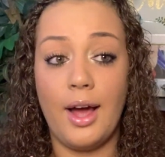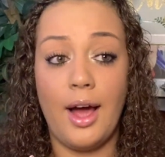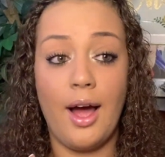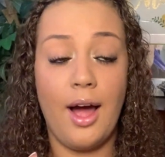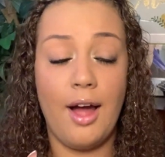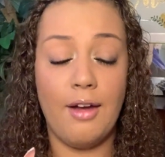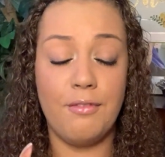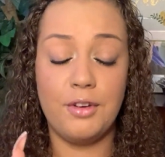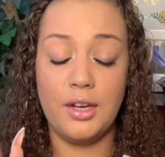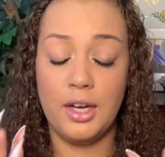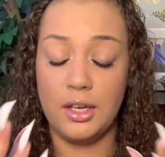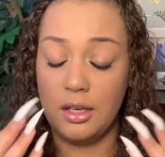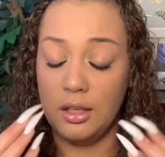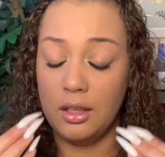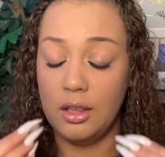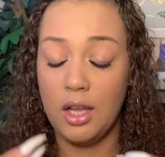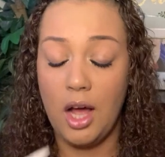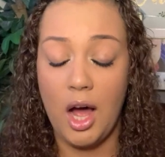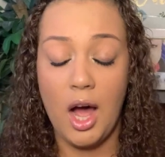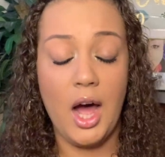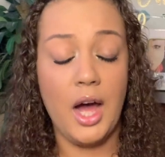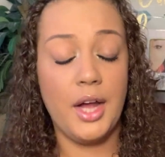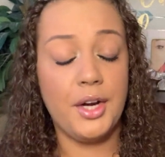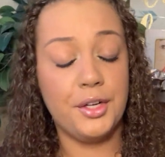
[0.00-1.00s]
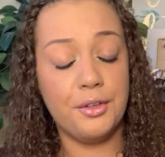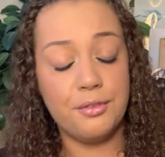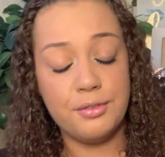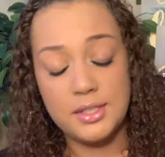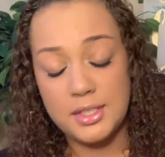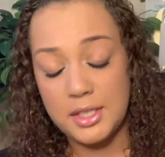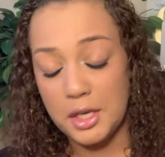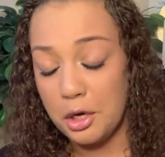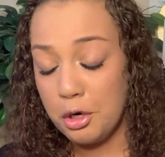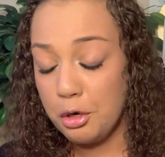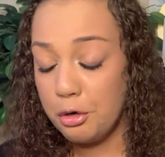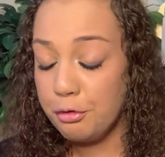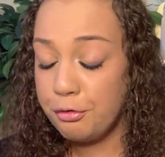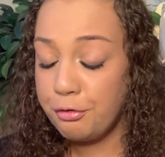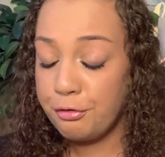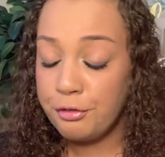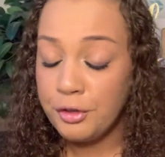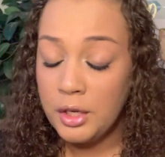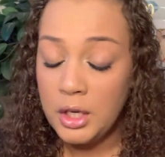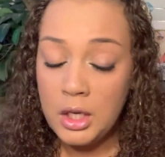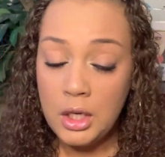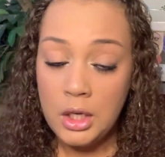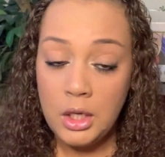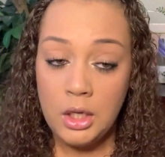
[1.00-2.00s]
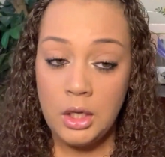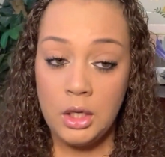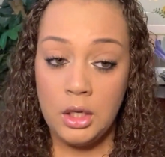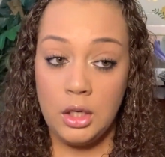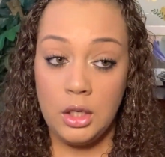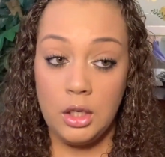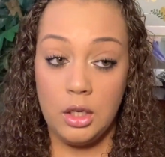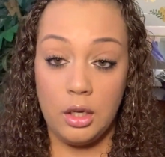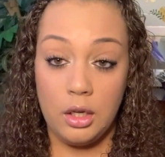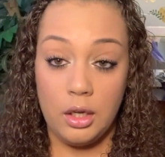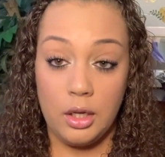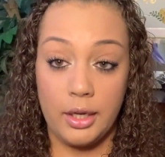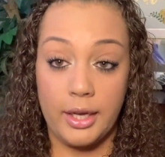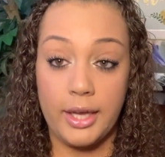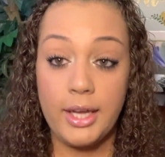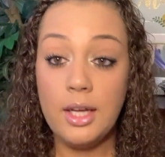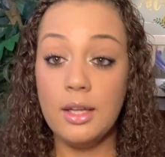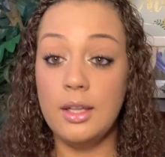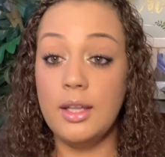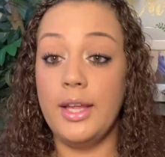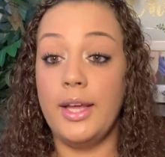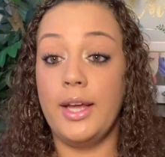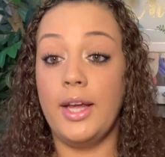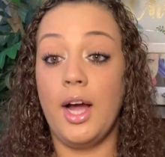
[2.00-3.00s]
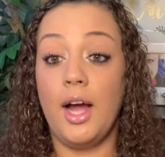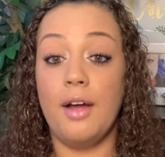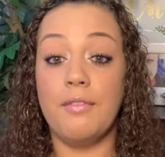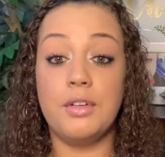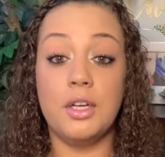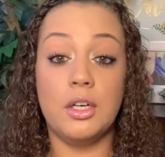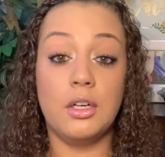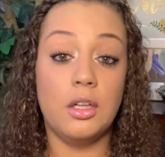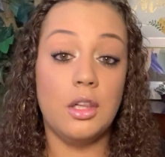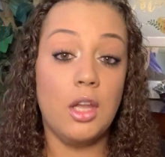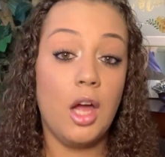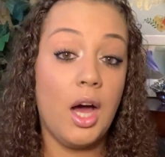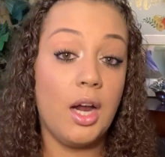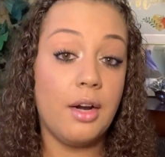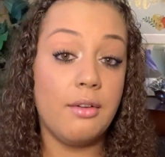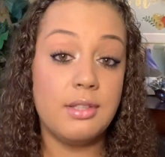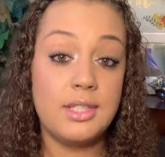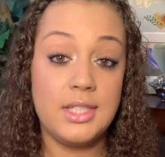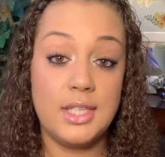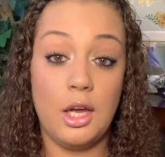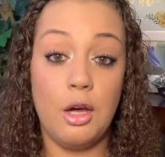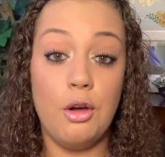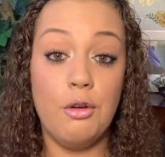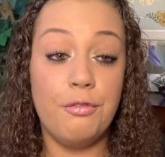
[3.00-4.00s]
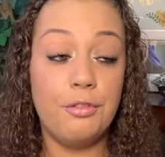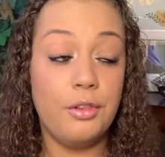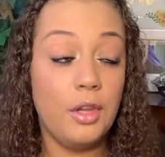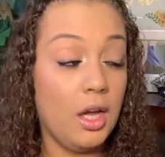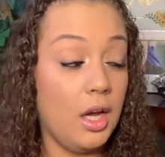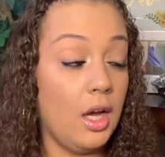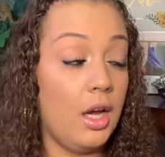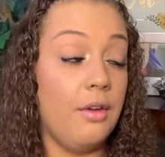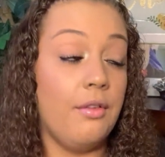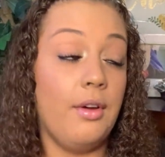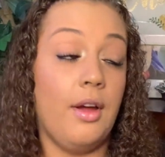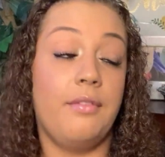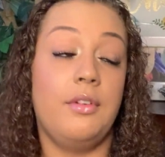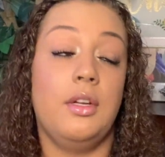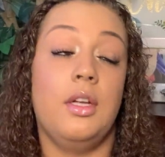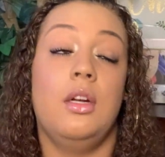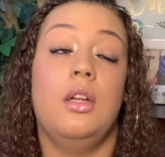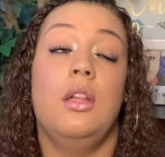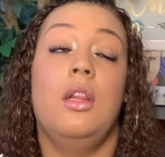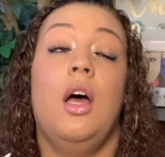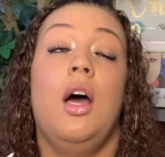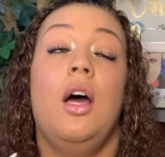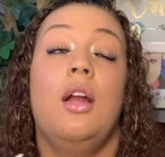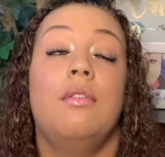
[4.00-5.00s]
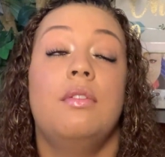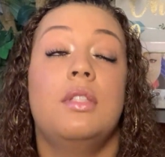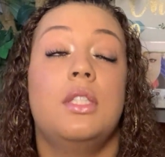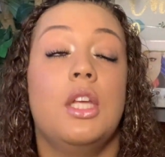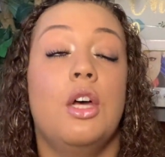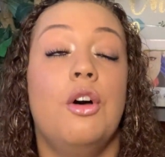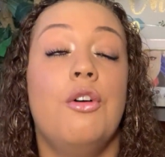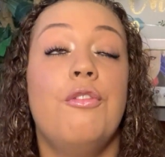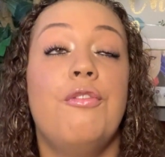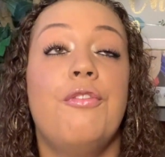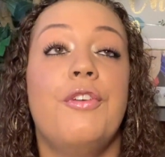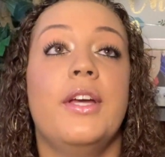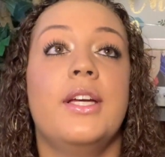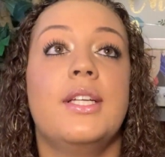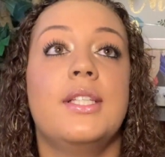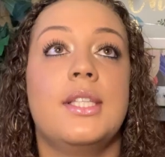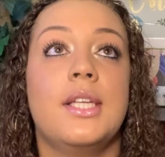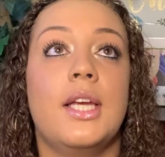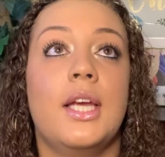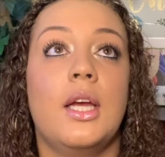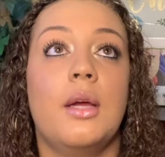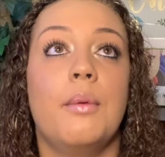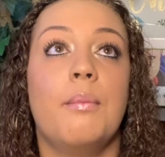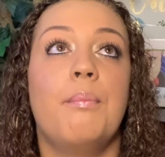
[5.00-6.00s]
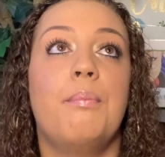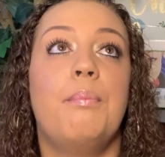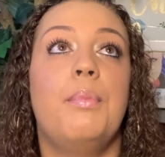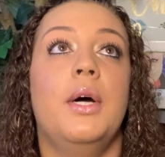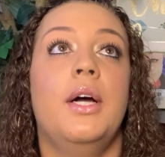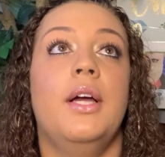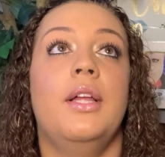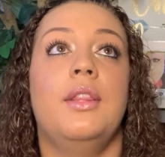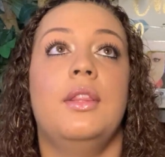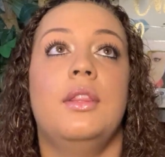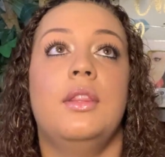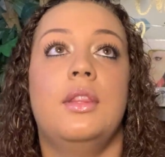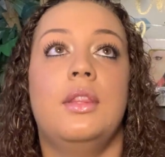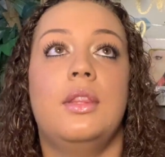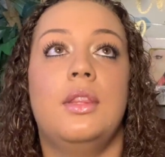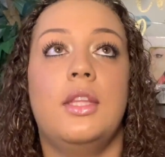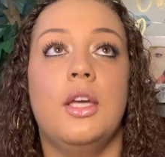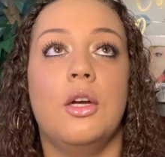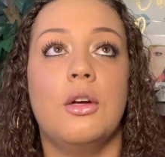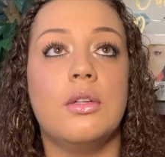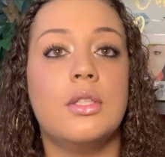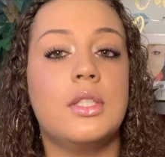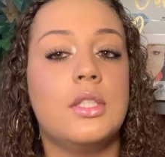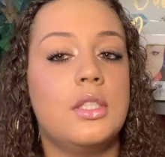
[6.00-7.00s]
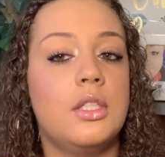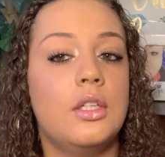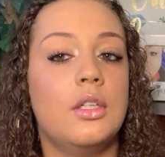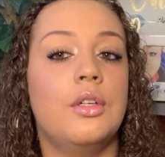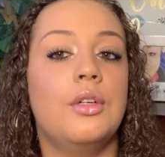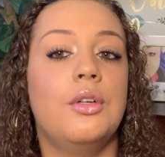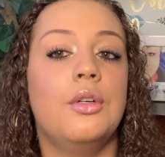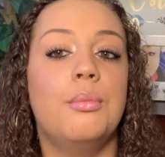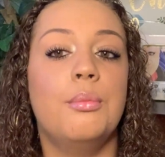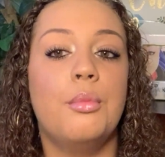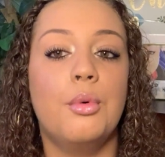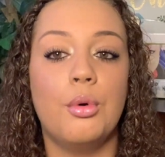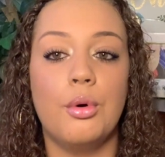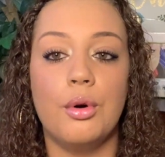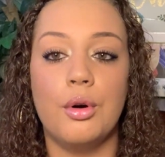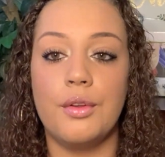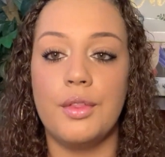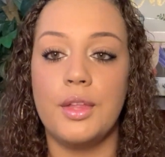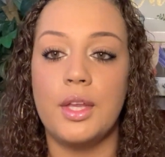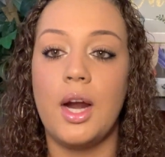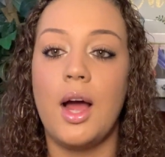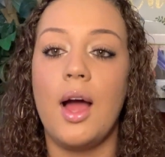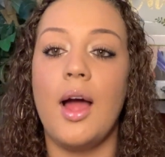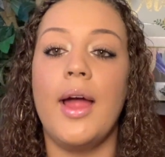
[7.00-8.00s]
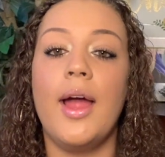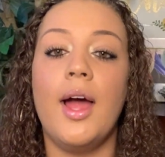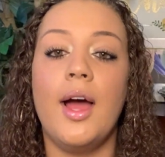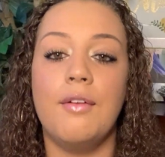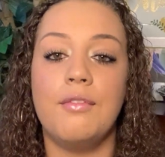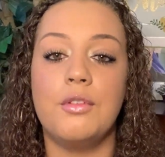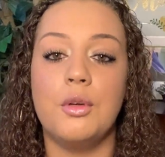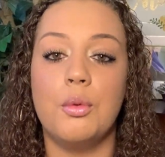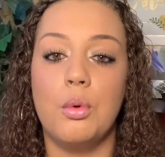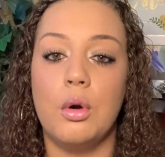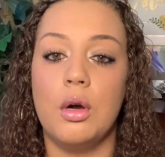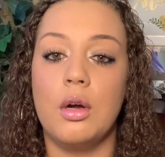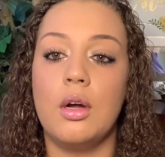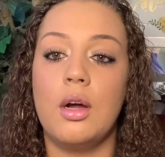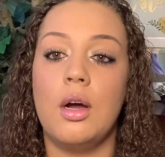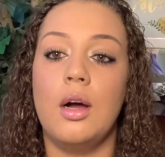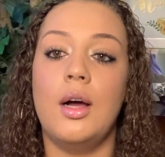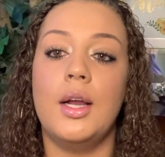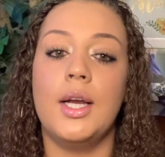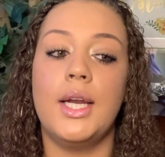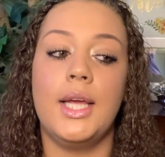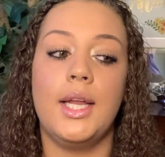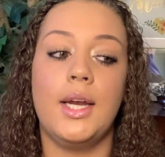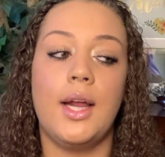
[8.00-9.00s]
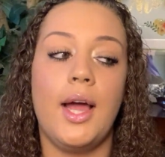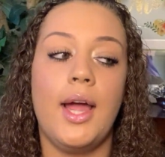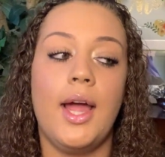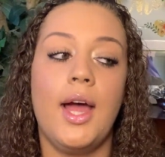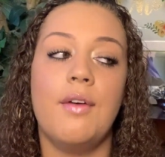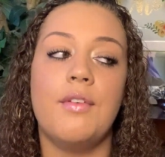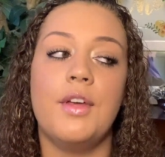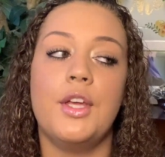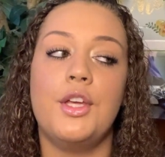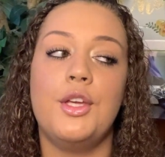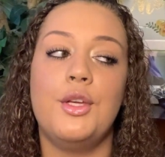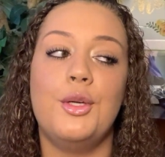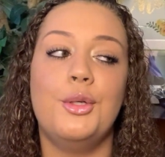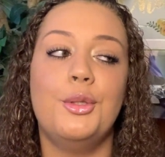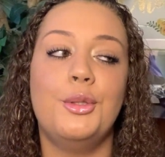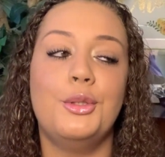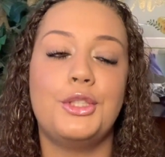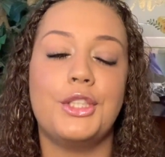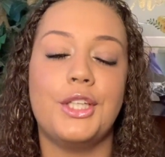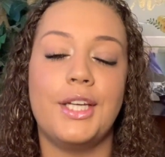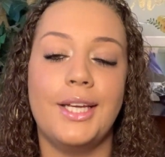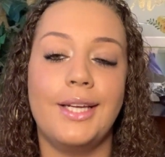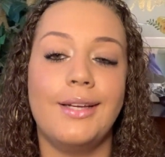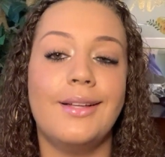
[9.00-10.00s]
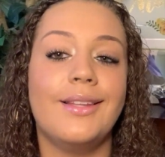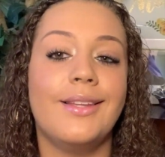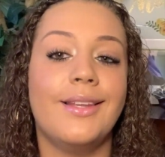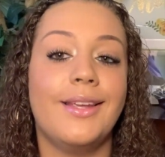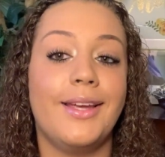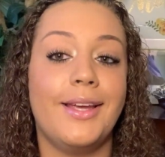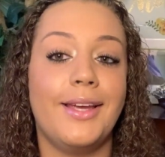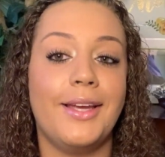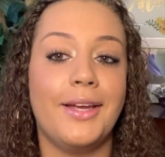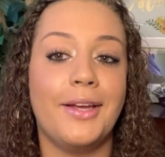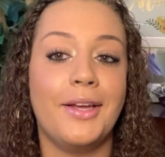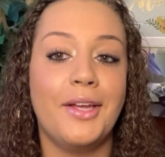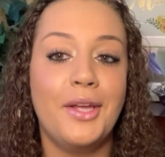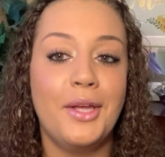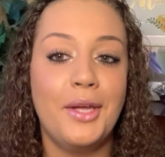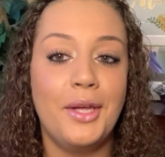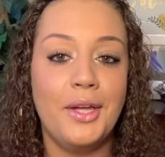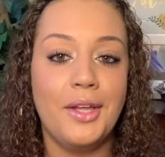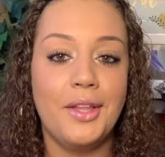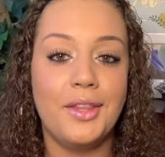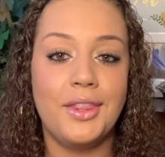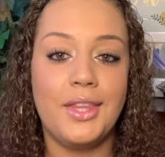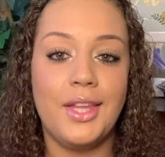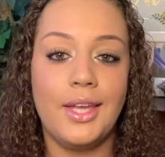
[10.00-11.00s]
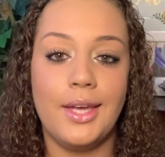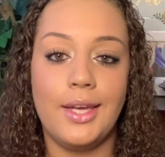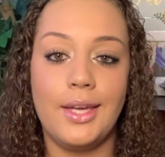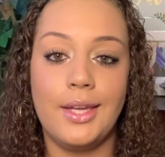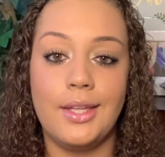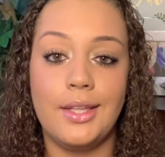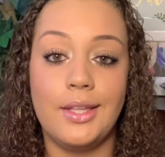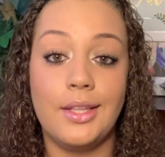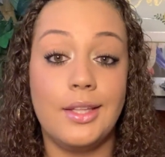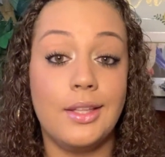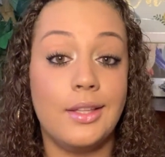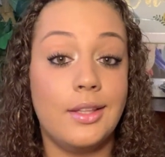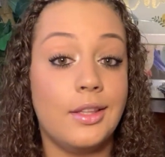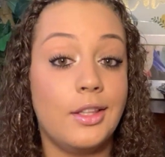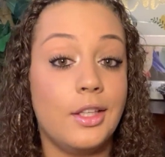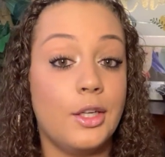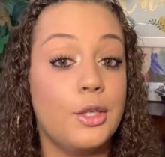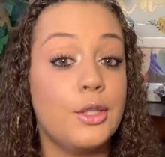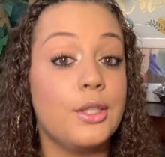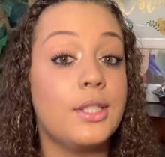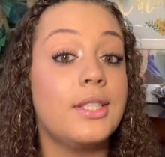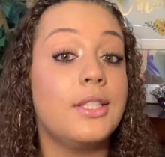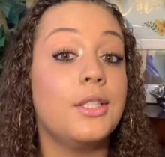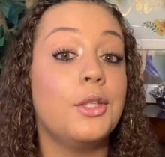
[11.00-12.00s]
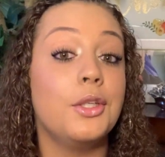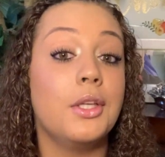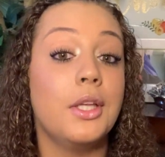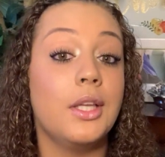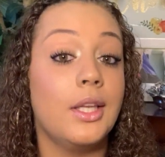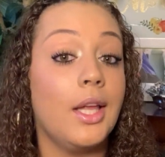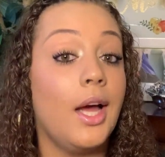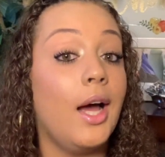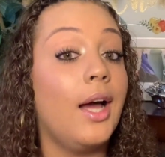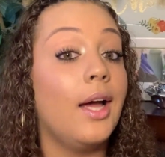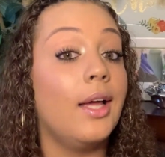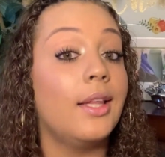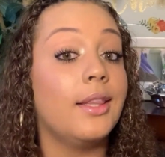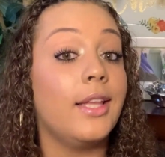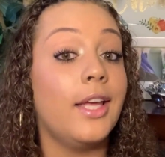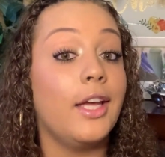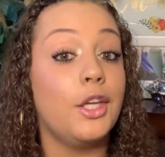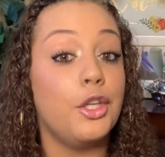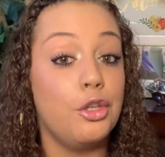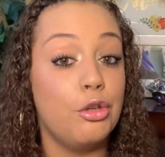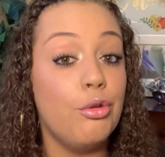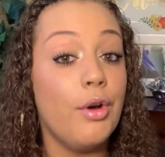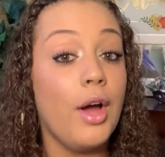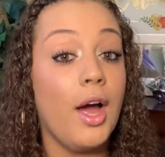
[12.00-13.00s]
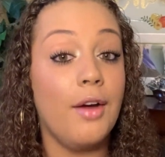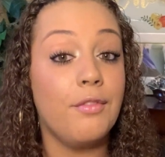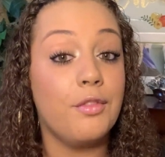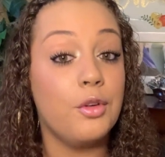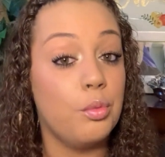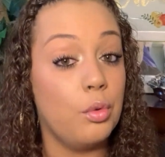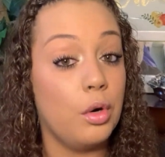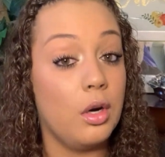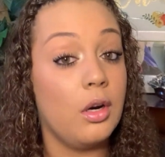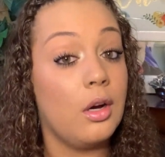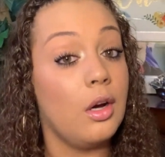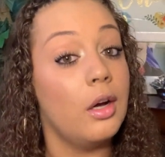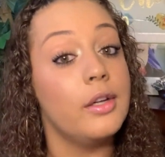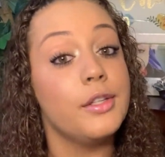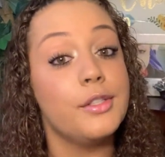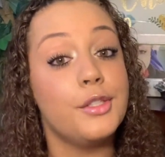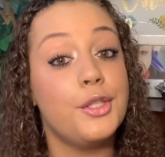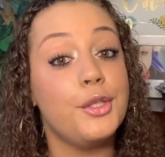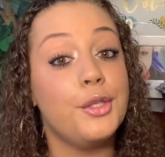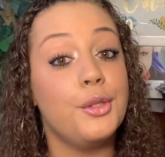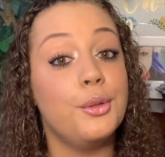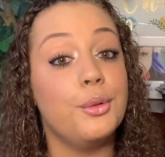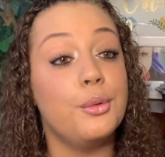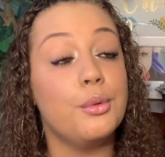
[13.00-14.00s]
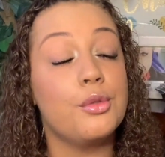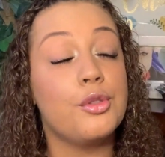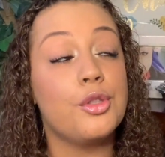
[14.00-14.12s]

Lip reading: I've done a lot of self-healing. I've done a lot of self-love. I've done a lot of self-fixing, but there's still more that I have to work on. And I have a huge inkling that there's still a lot that you have to work on too.